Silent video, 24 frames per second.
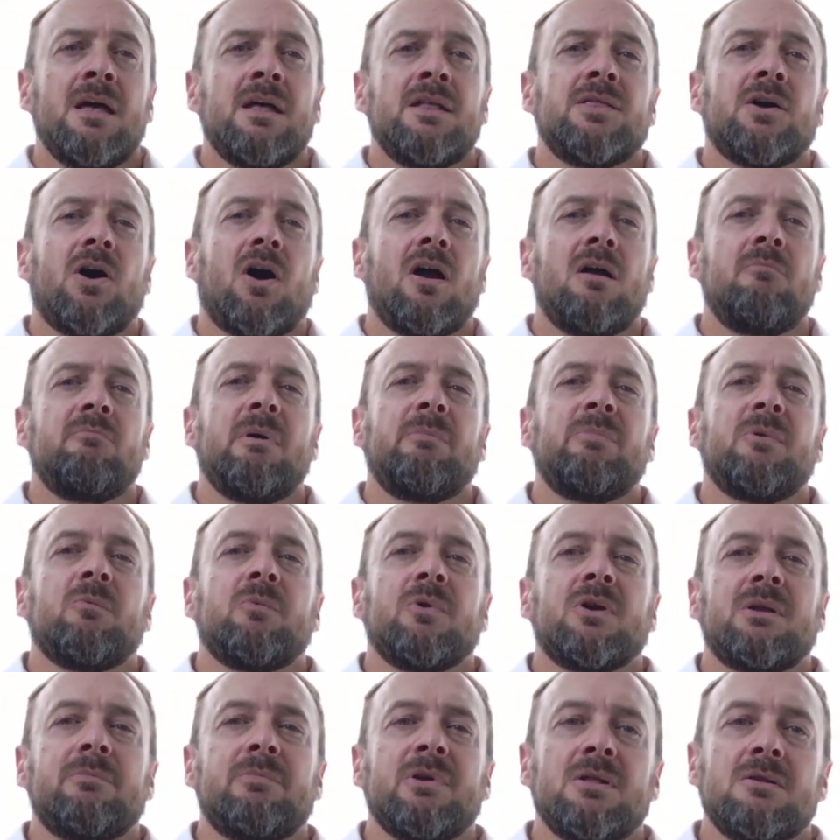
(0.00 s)
The RMM that we're
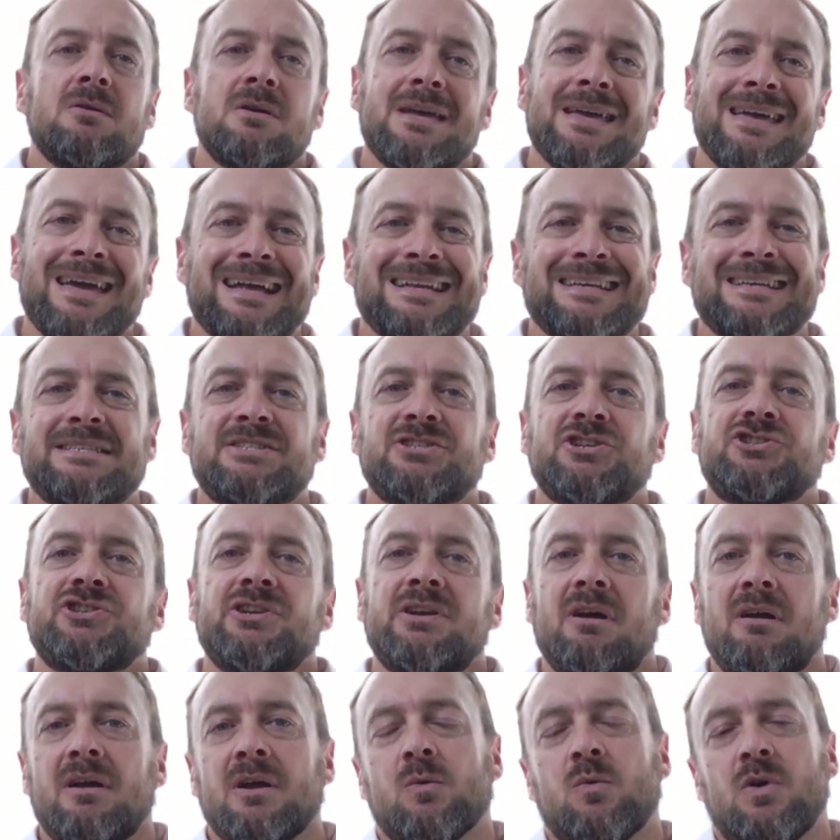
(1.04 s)
going to be looking at is a
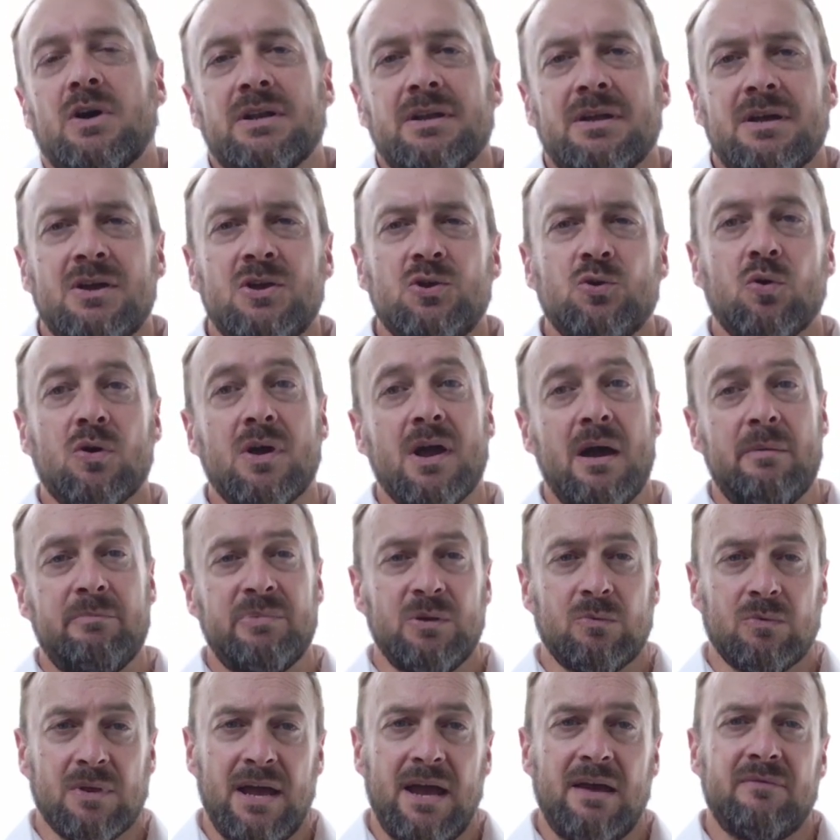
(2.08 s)
generic one. Your
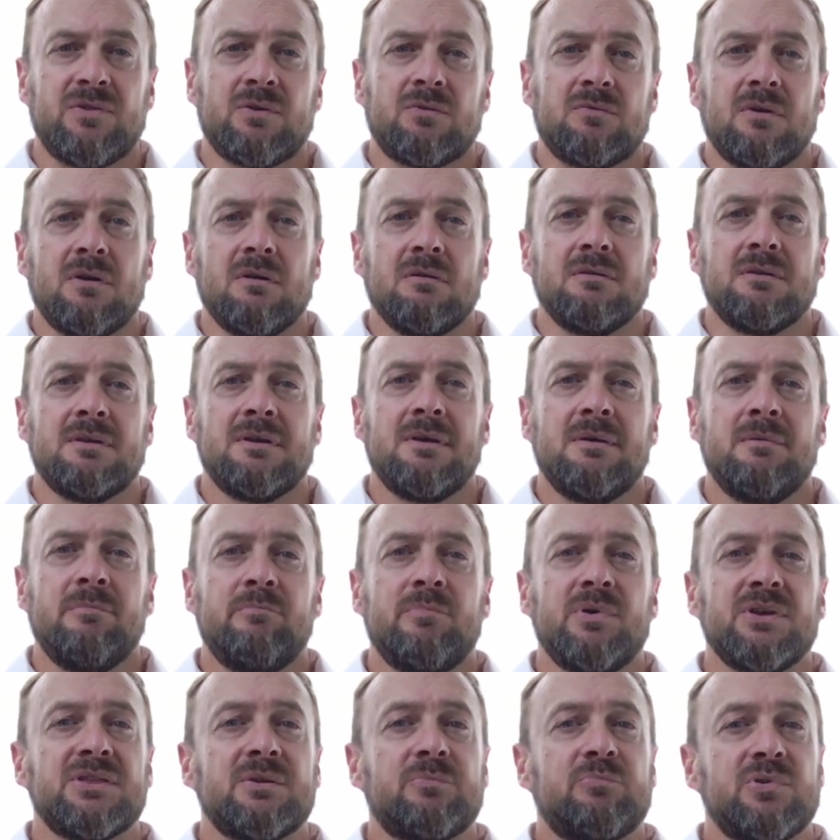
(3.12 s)
company will have their own,
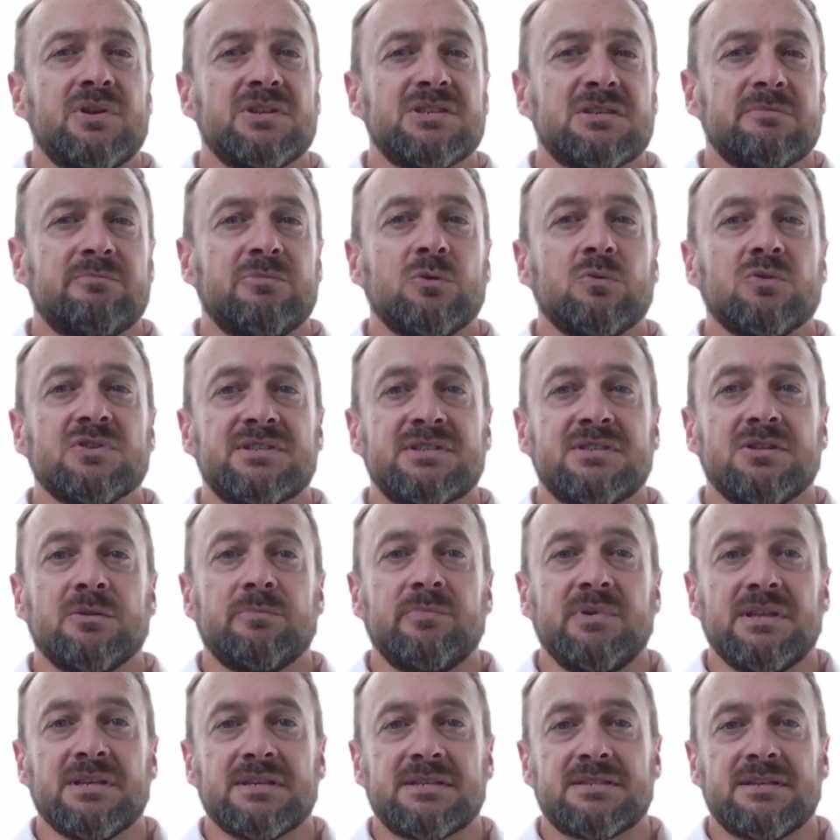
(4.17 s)
but the principle will still
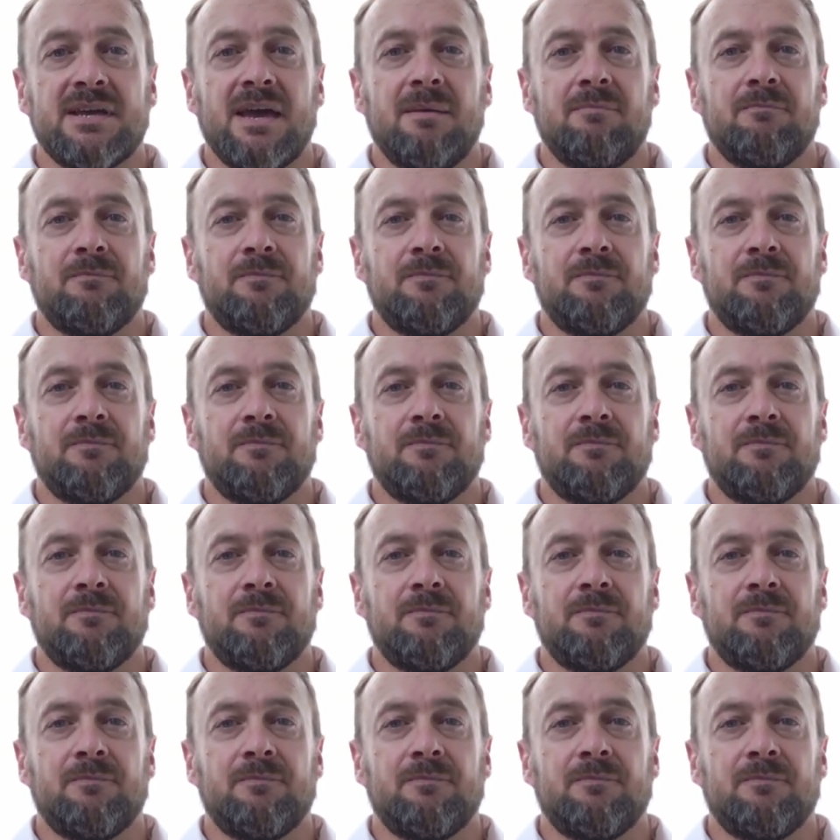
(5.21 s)
be the same.